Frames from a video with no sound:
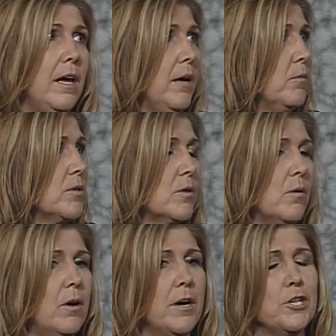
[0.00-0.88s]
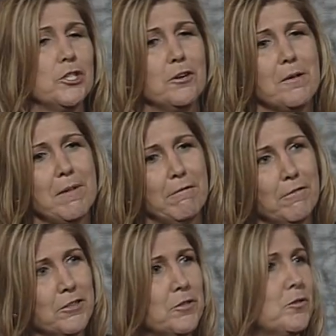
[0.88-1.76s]
It was so hard. I showed up my
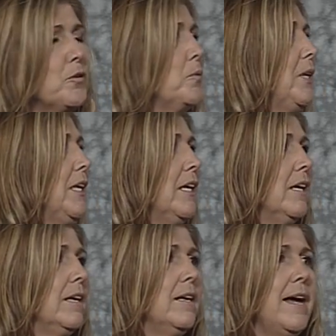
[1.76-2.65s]
first drill weekend,